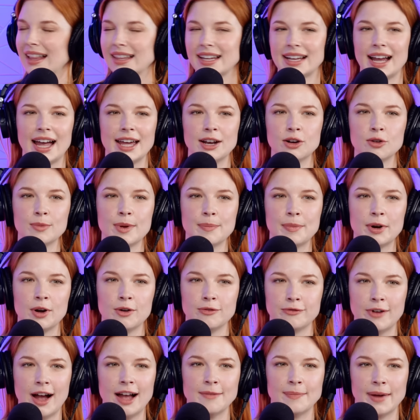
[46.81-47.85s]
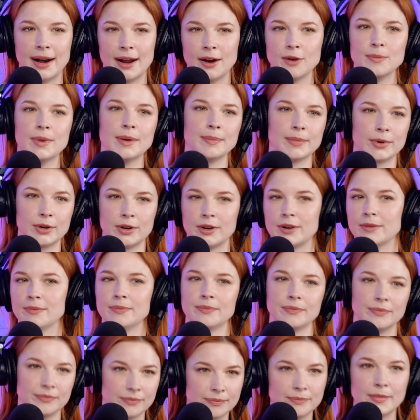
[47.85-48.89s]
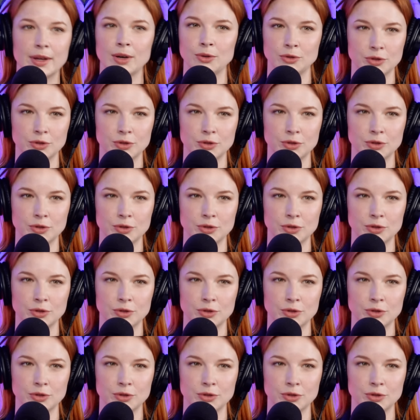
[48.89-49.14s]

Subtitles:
Like I don't remember 05, but I remember middle